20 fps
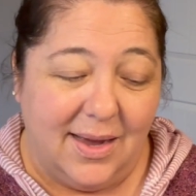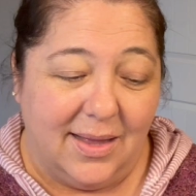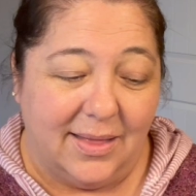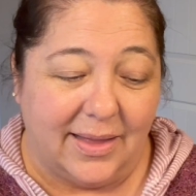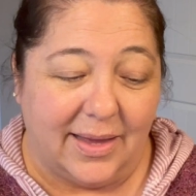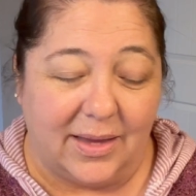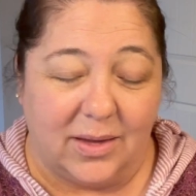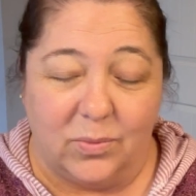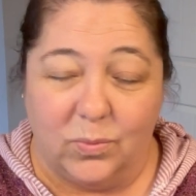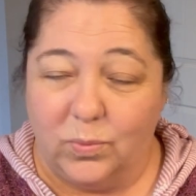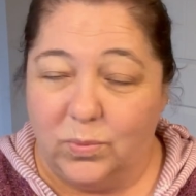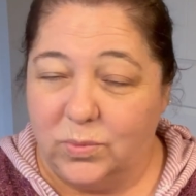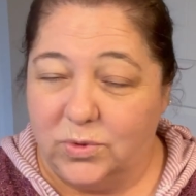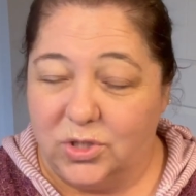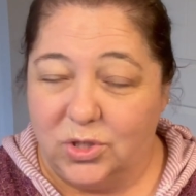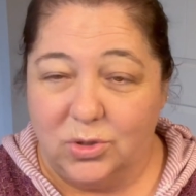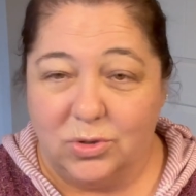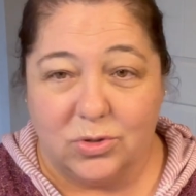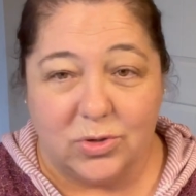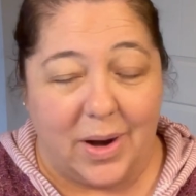like
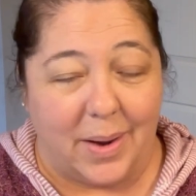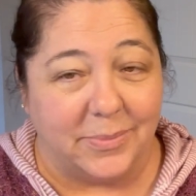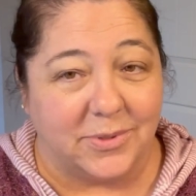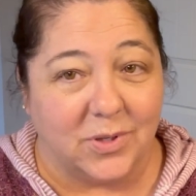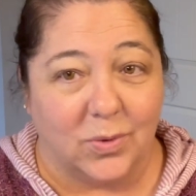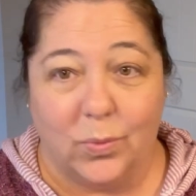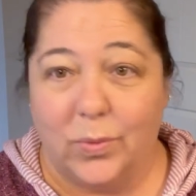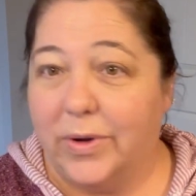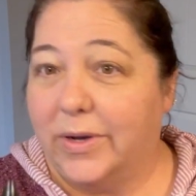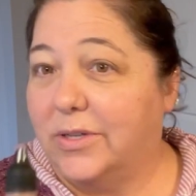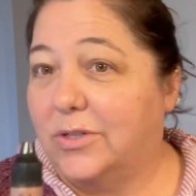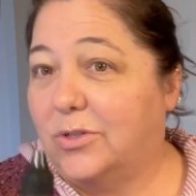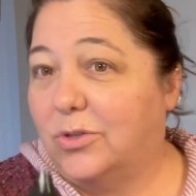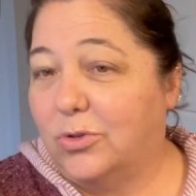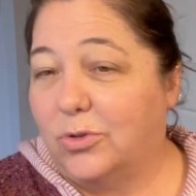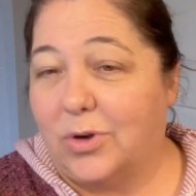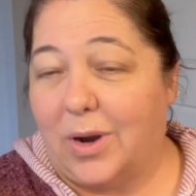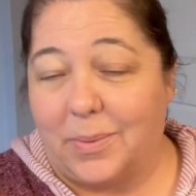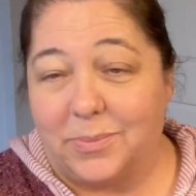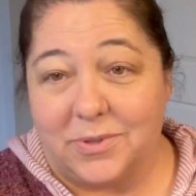2 drops of one, 2
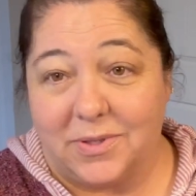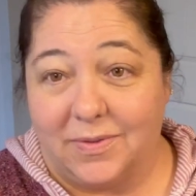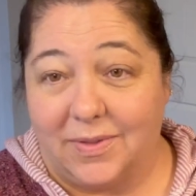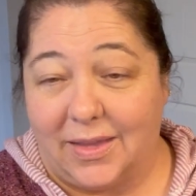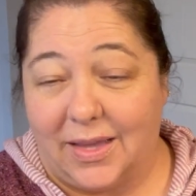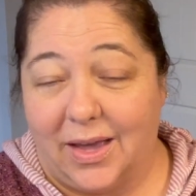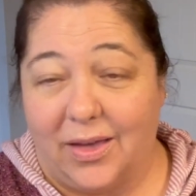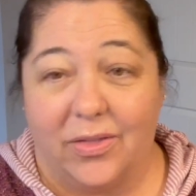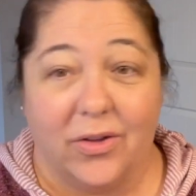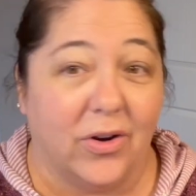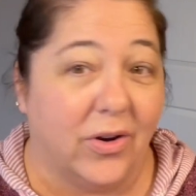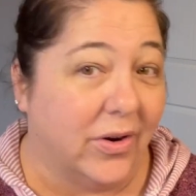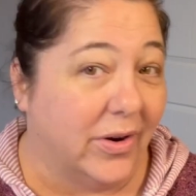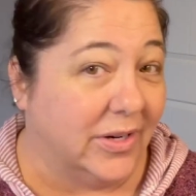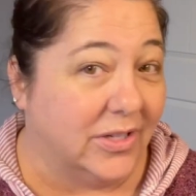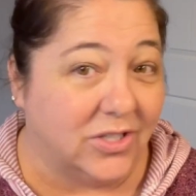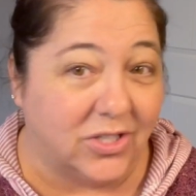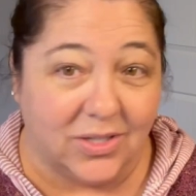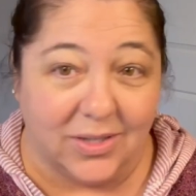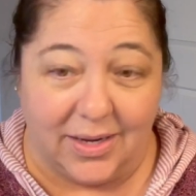drops of the other,
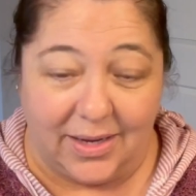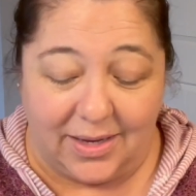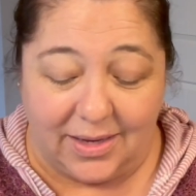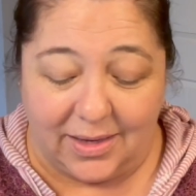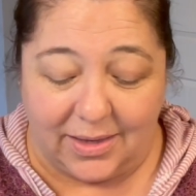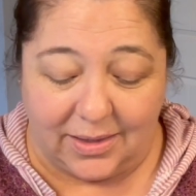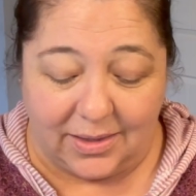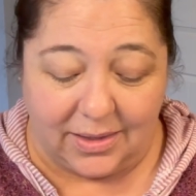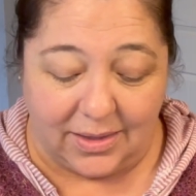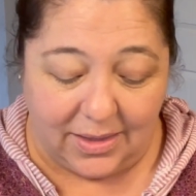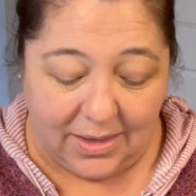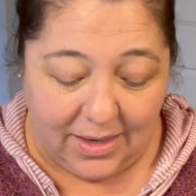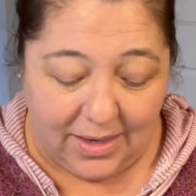and